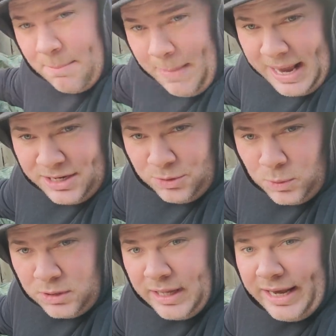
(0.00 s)

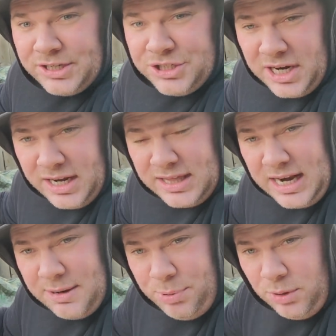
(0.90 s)
manual X J
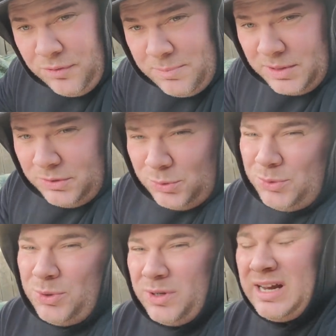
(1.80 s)
that I pulled from the
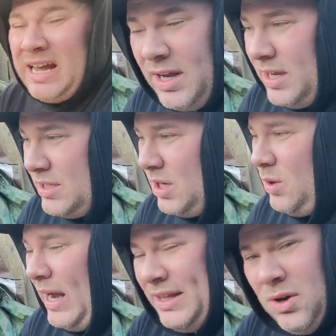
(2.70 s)
two-door,
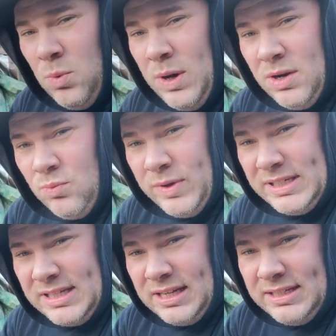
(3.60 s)
so I don't want to
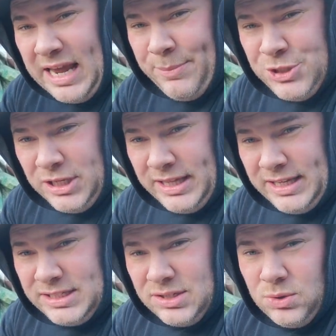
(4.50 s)
risk damaging
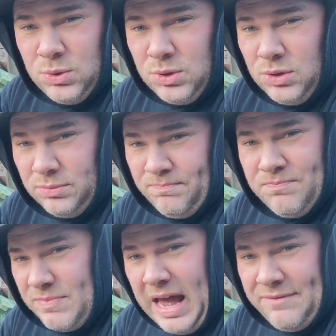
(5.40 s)
this or
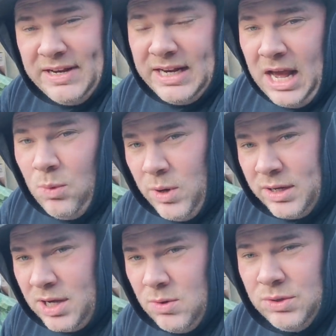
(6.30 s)
having it not
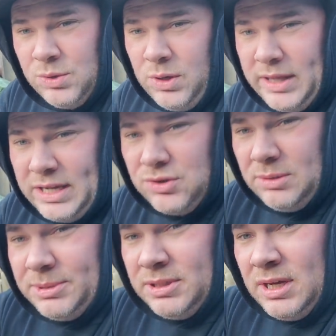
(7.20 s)
work, going through all that
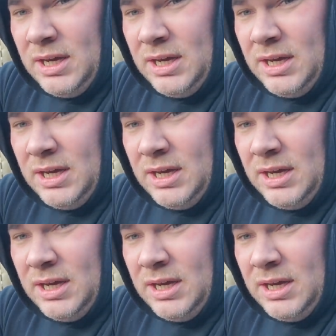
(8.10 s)
trouble.